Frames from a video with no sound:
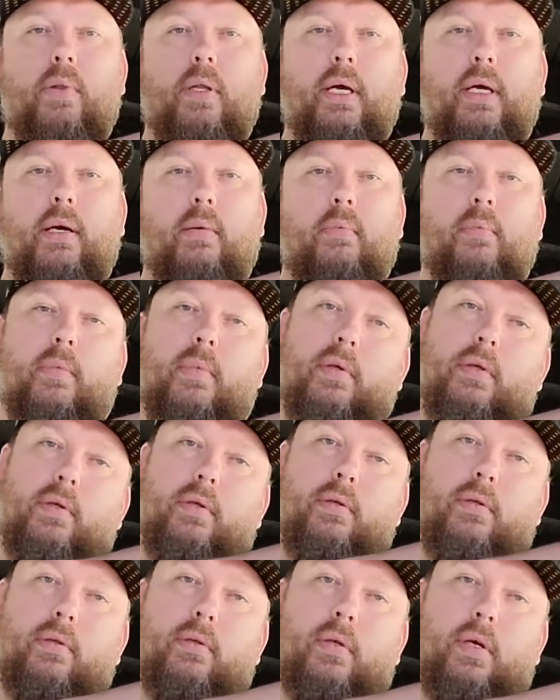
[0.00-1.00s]
like I'm
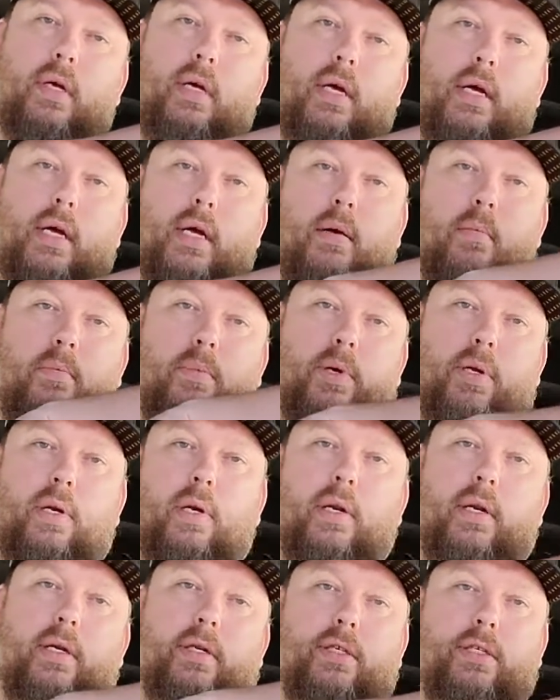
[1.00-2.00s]
putting it
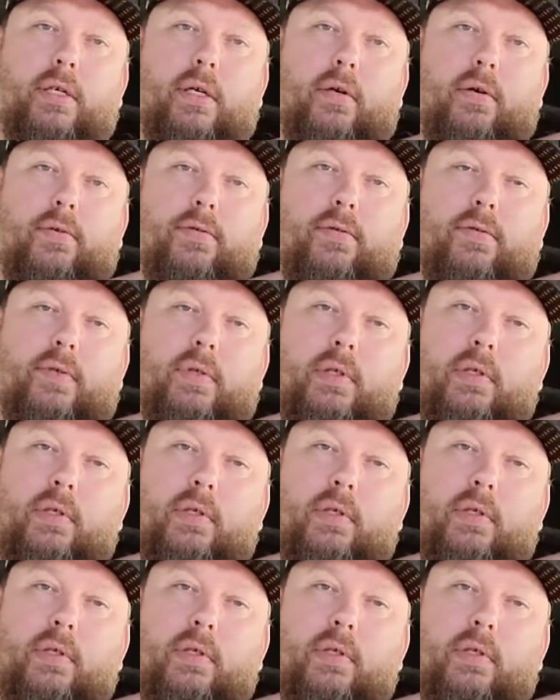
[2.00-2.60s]
on the shelf,